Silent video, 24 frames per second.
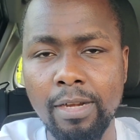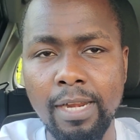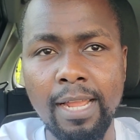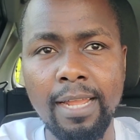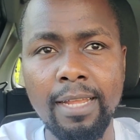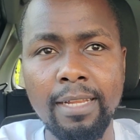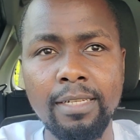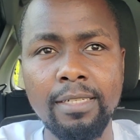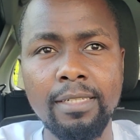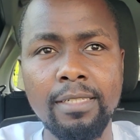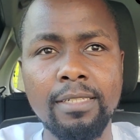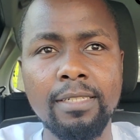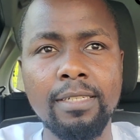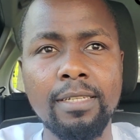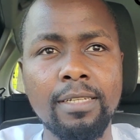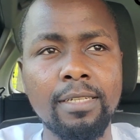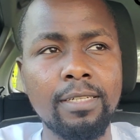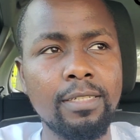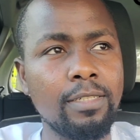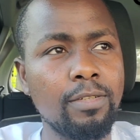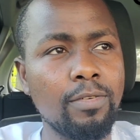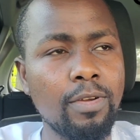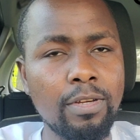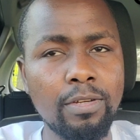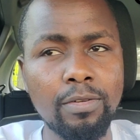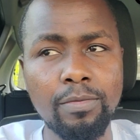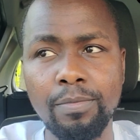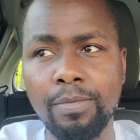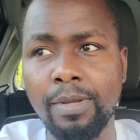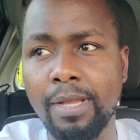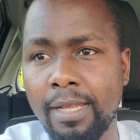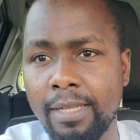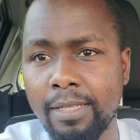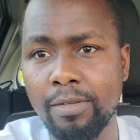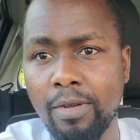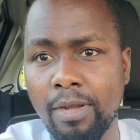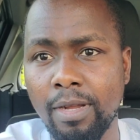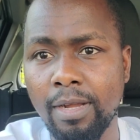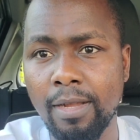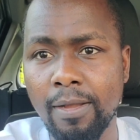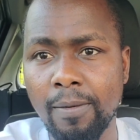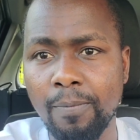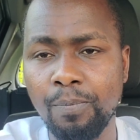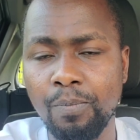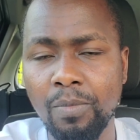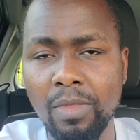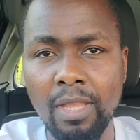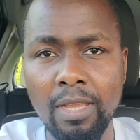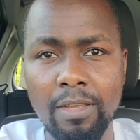rent, you want to pay your,